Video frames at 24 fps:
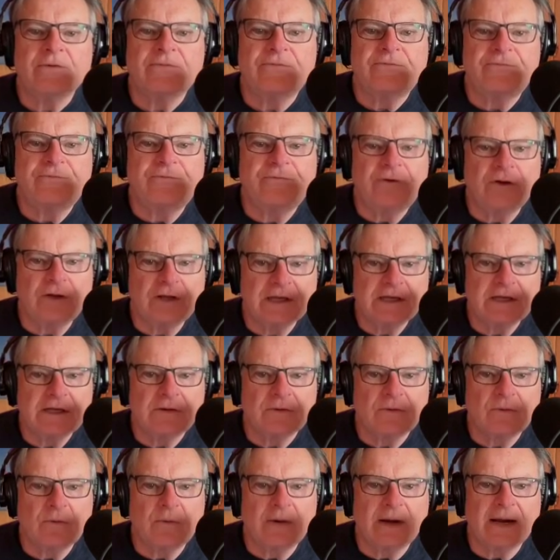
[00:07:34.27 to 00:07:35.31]
fully
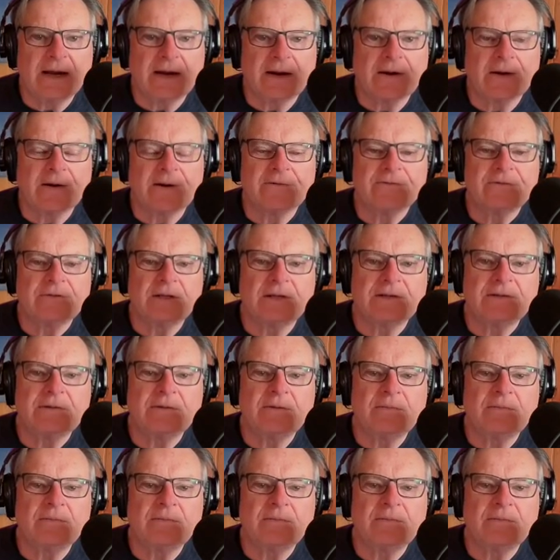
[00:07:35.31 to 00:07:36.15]
aware that